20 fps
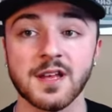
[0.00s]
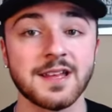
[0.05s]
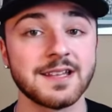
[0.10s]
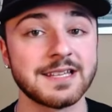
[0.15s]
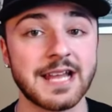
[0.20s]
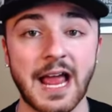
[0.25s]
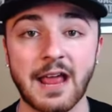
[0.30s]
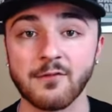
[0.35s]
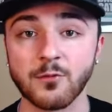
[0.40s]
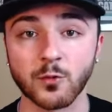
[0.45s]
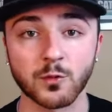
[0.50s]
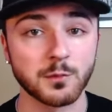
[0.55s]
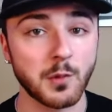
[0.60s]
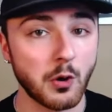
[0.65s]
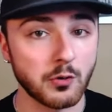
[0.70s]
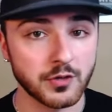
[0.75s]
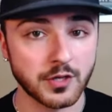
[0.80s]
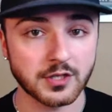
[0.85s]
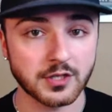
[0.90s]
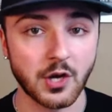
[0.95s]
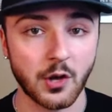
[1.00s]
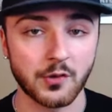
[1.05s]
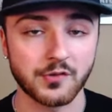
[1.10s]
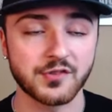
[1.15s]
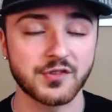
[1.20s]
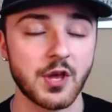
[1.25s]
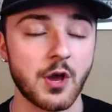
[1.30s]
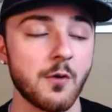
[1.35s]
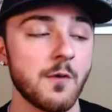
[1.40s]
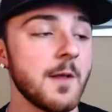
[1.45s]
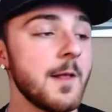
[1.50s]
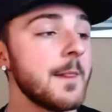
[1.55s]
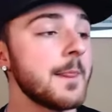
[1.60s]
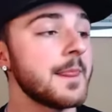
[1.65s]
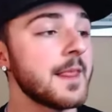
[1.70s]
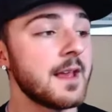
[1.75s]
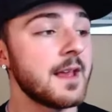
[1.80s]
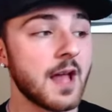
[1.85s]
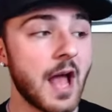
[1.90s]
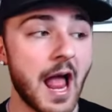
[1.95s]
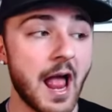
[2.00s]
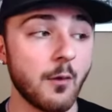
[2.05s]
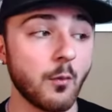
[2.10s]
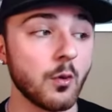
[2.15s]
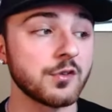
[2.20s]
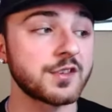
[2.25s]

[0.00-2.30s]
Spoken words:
Not even remotely close. So I will